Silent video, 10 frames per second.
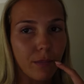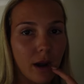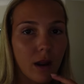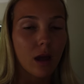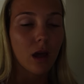
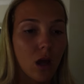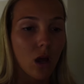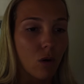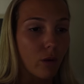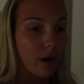but
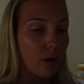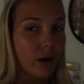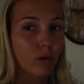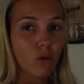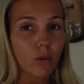we're on our
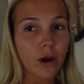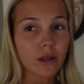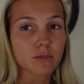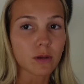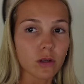way to
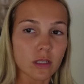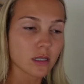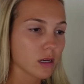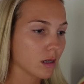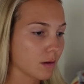Woolworths
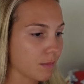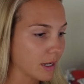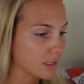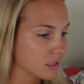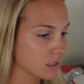because
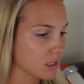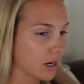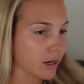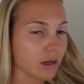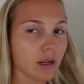Matt's
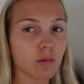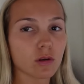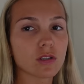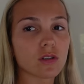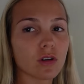decided he
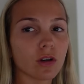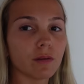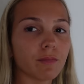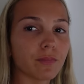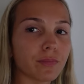wants to
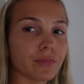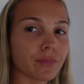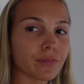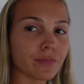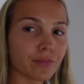
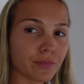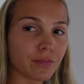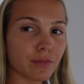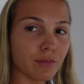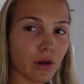
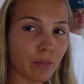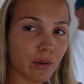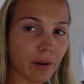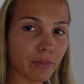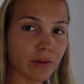meal
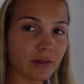prep.